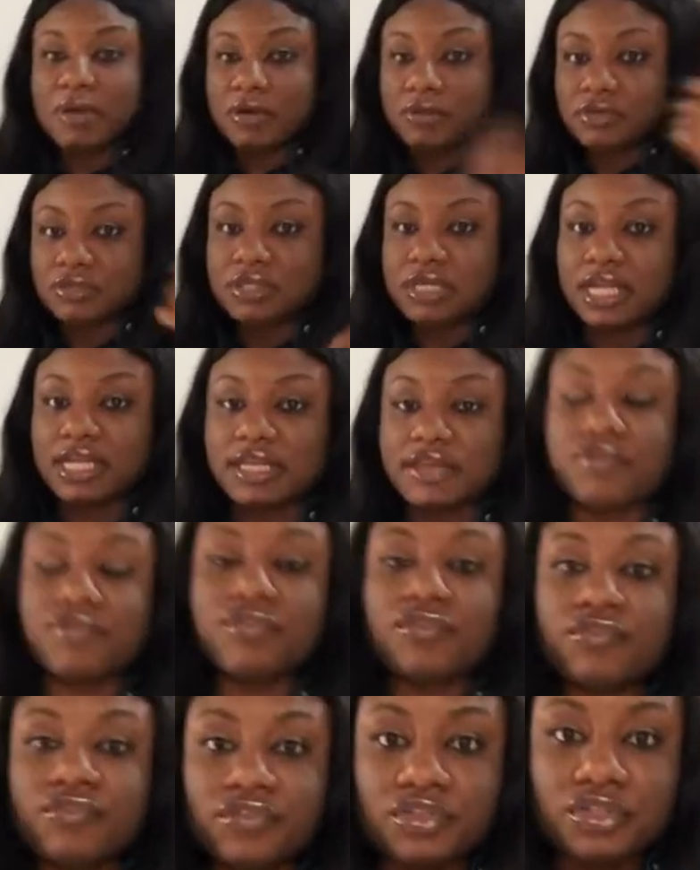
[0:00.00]
I'll do like a
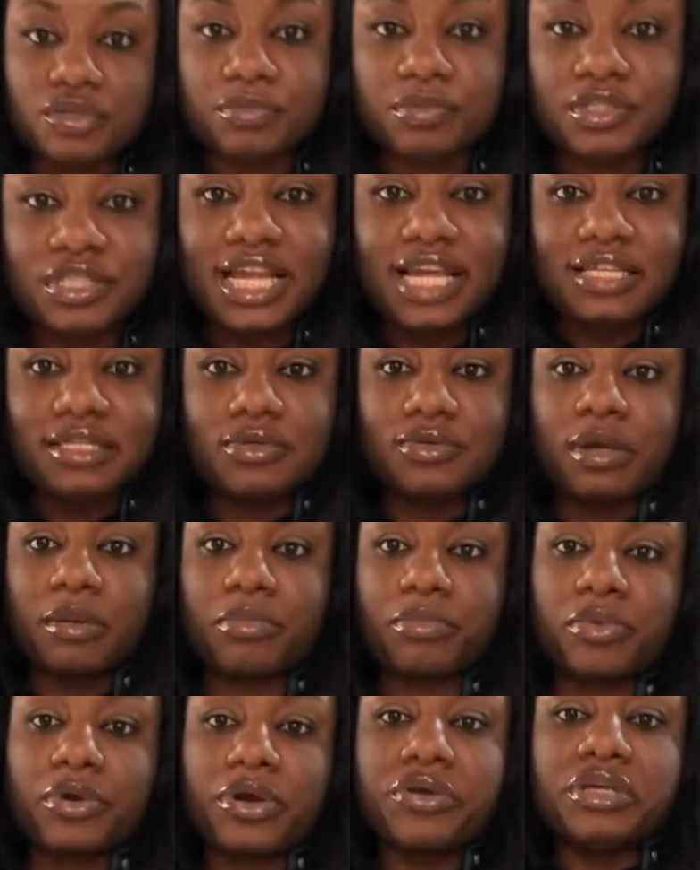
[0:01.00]
full video, but that's what
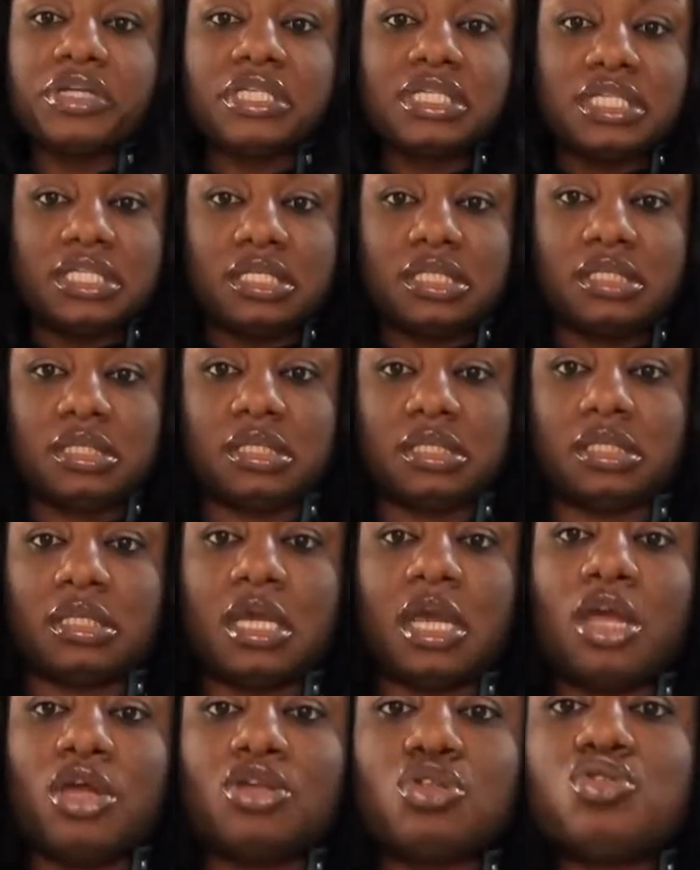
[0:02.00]
I'm wearing. This
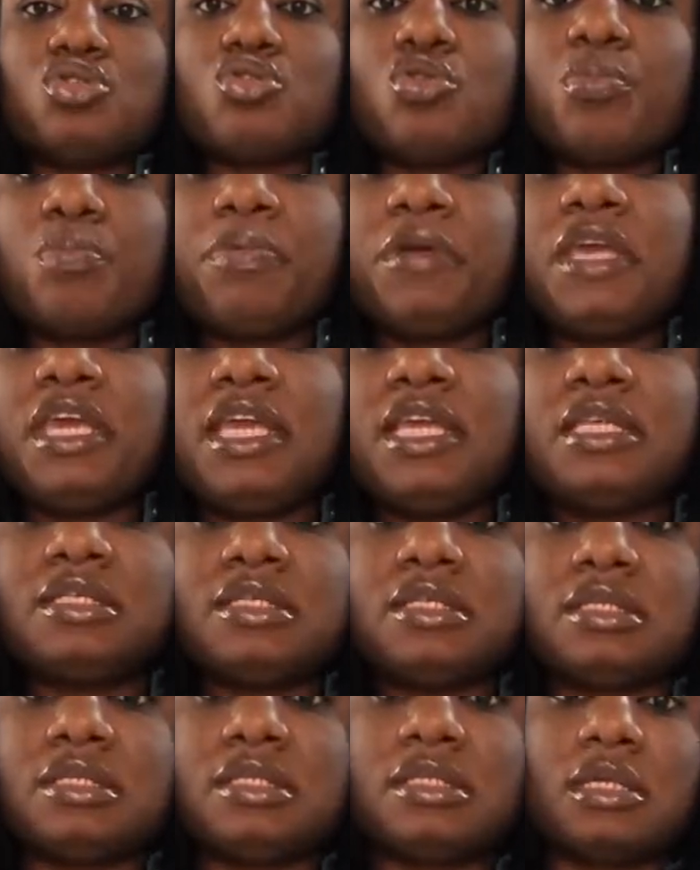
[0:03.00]
two
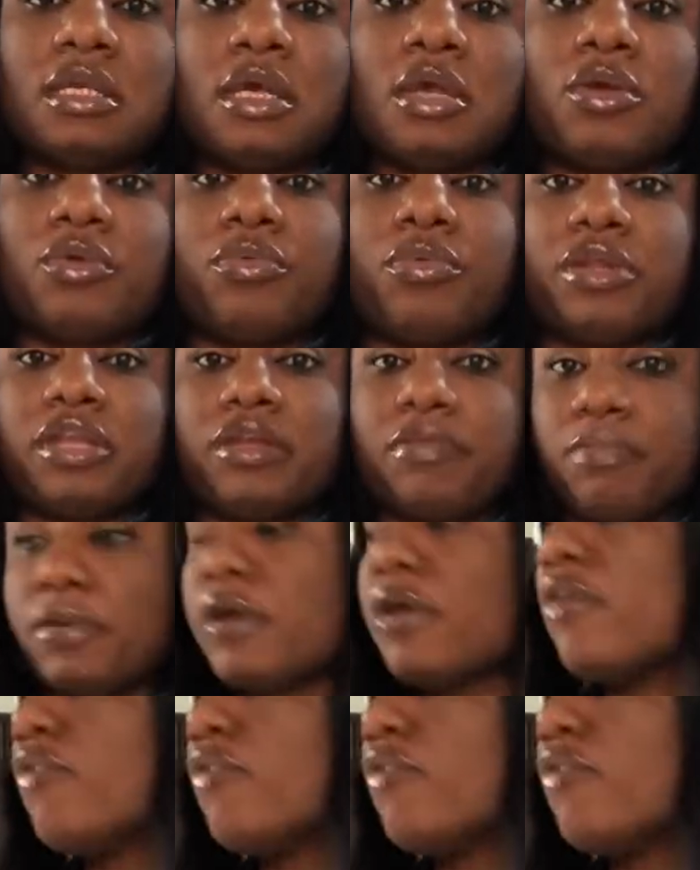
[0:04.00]
piece with a pair